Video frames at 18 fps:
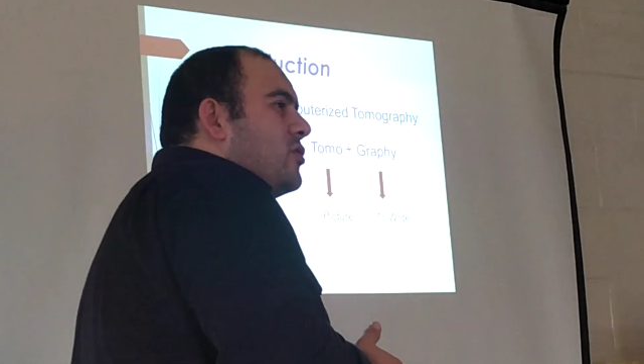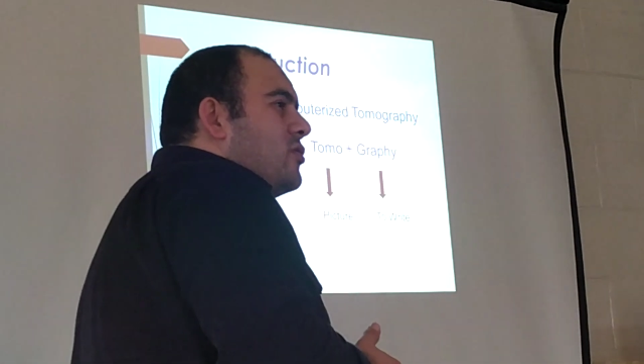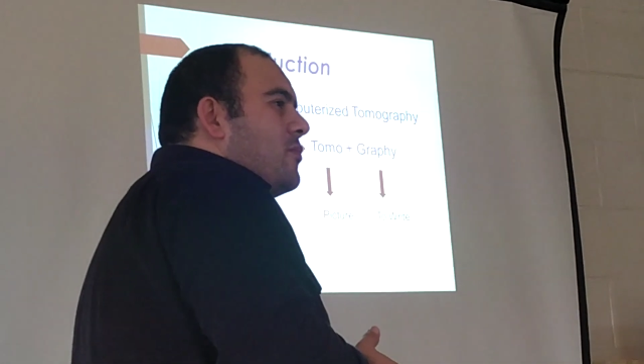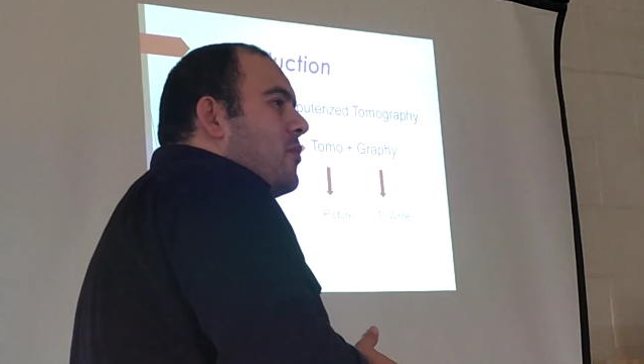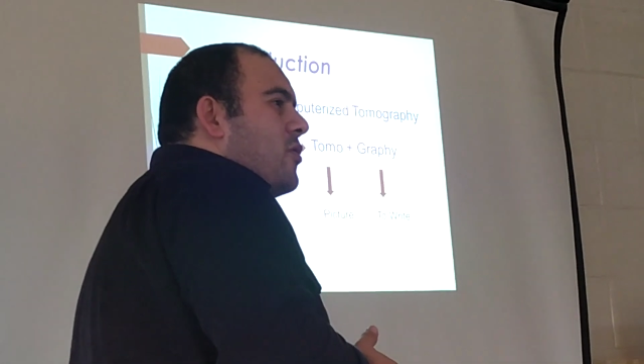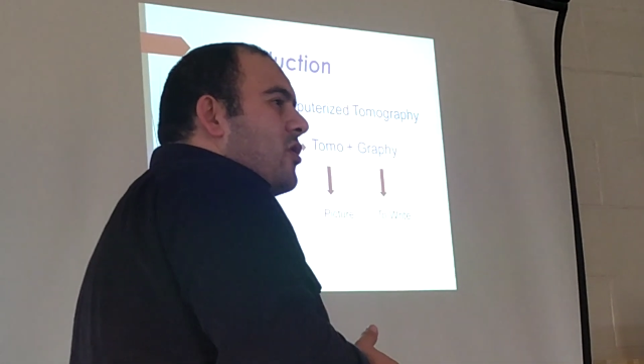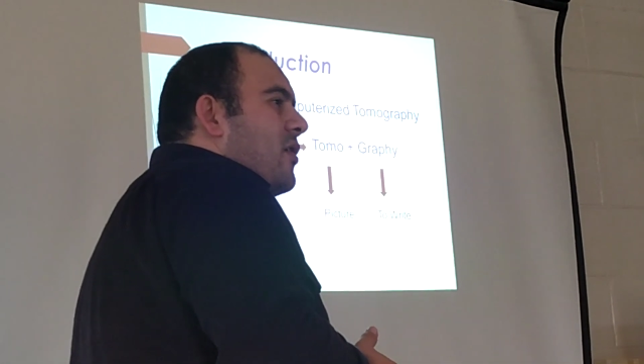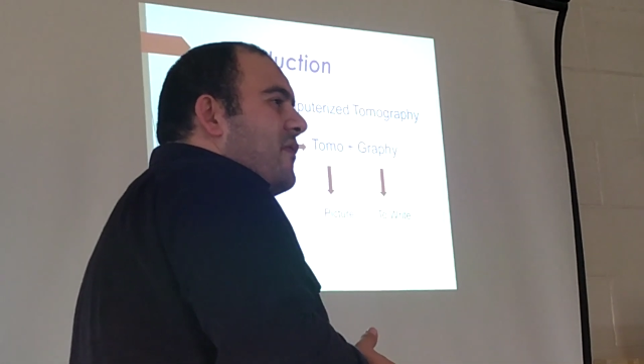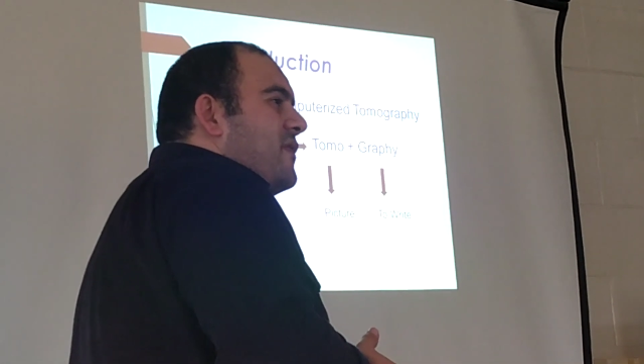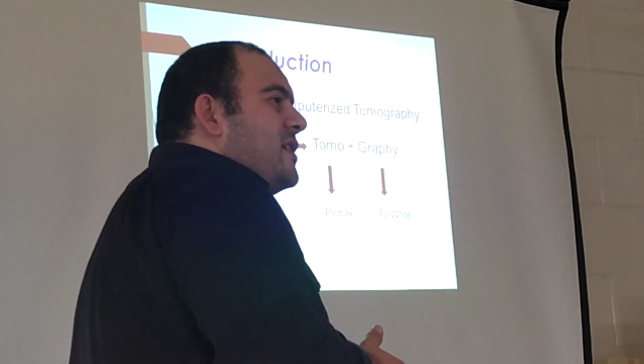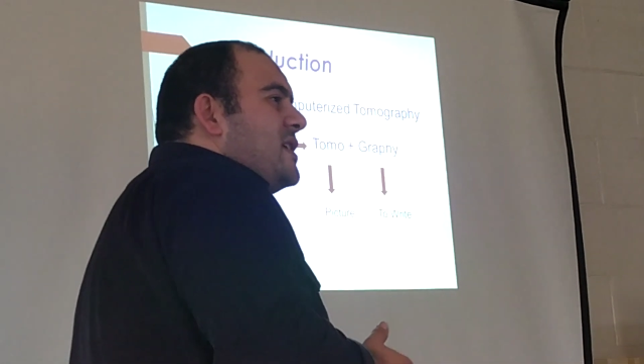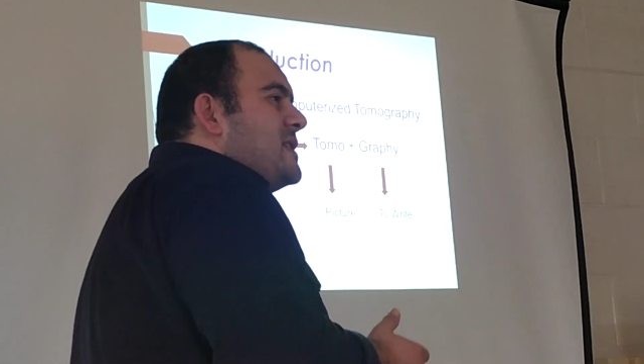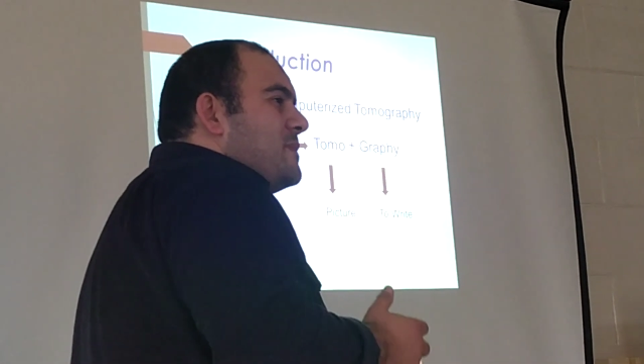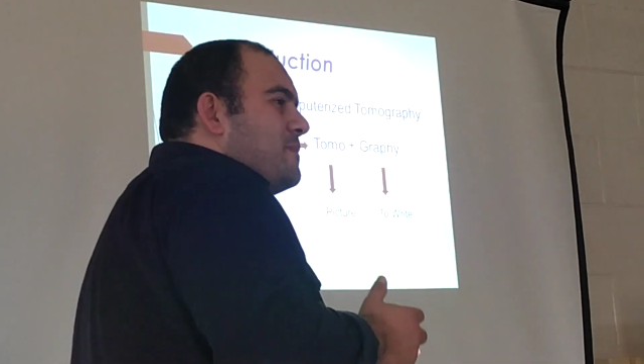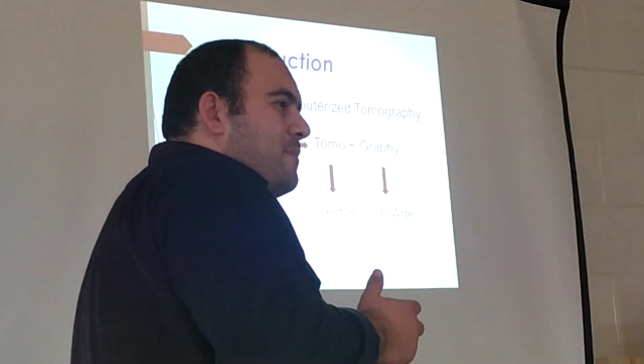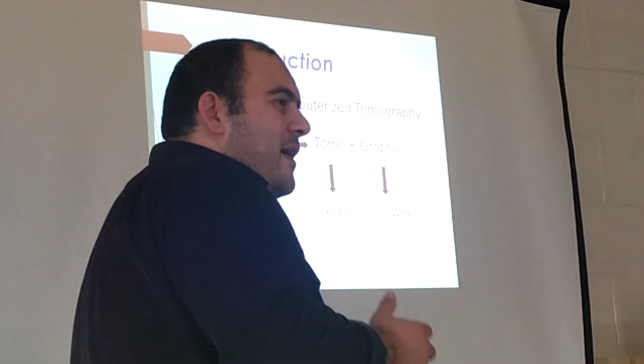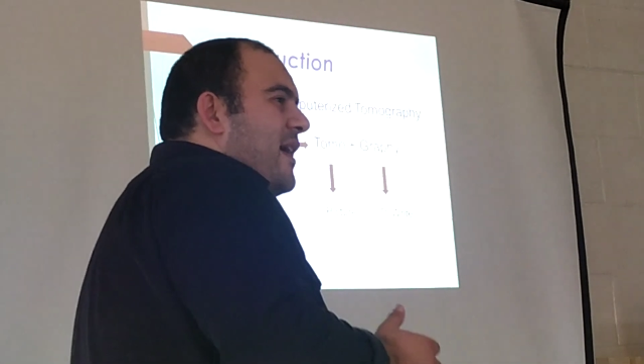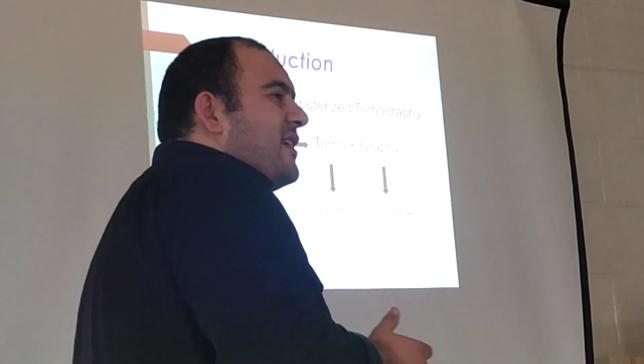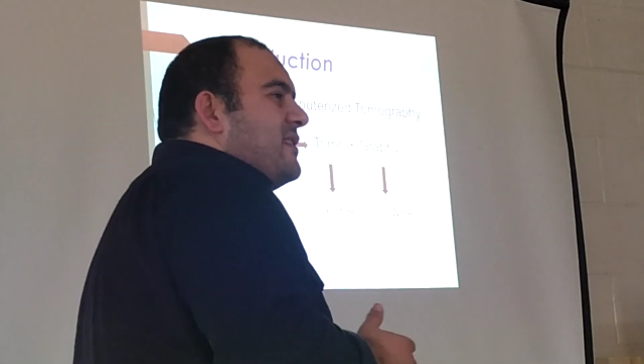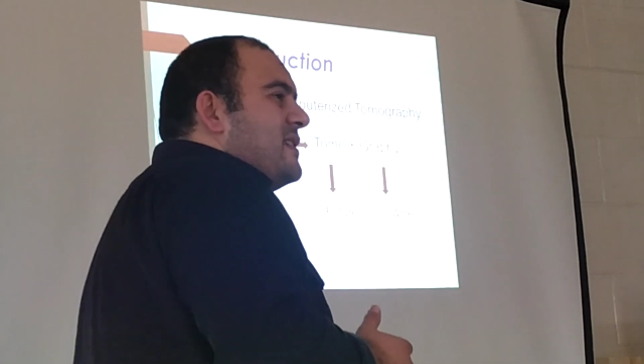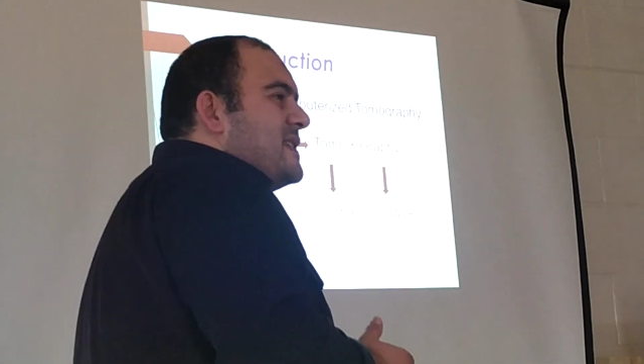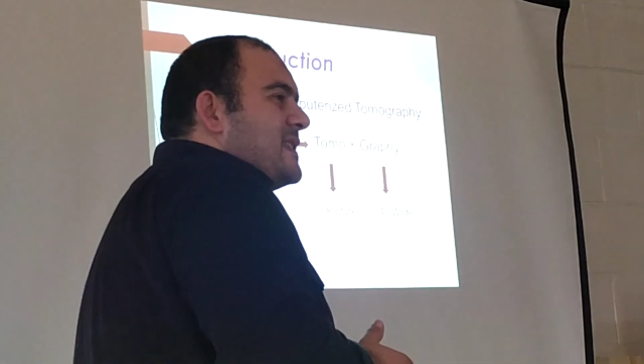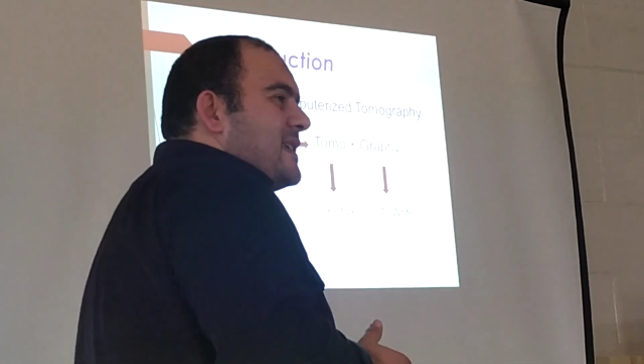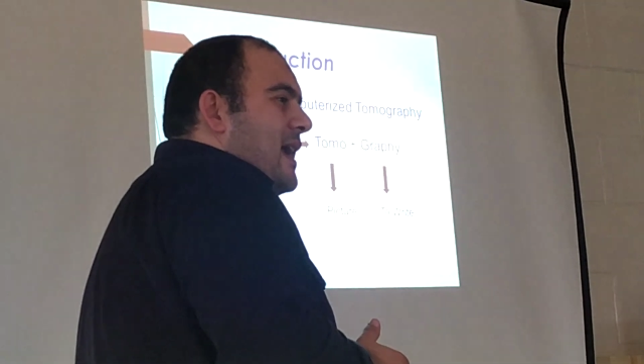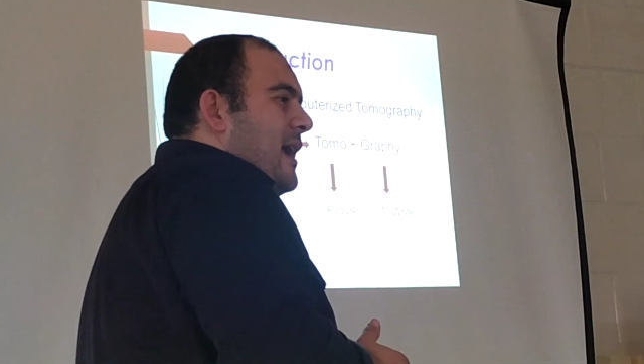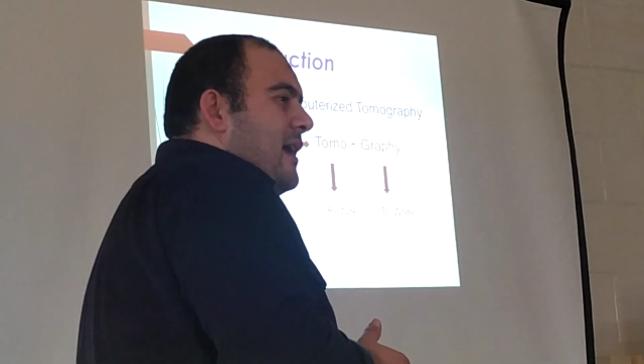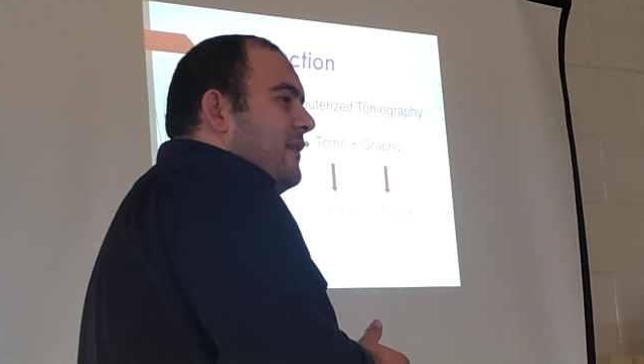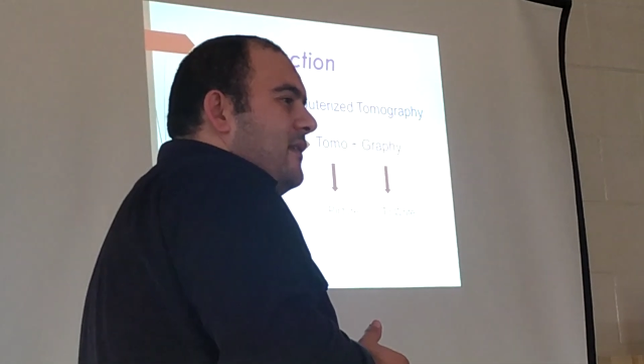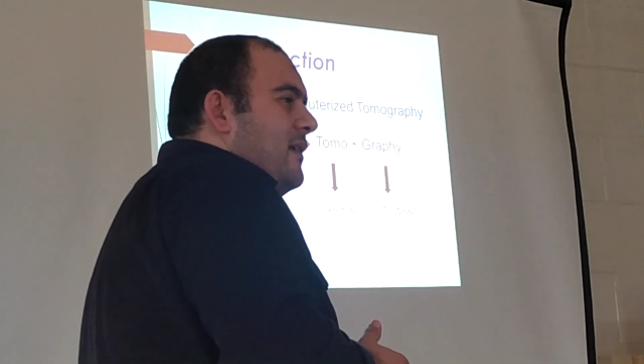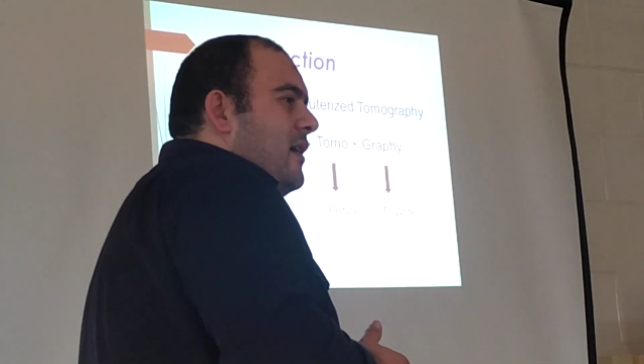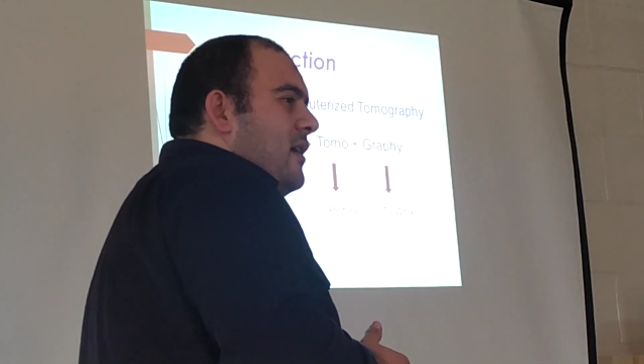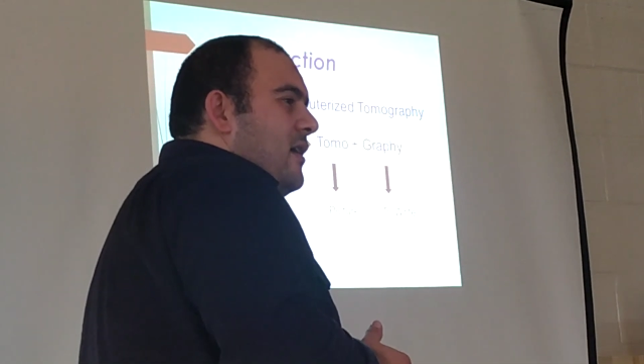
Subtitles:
tomography, SPECT scan.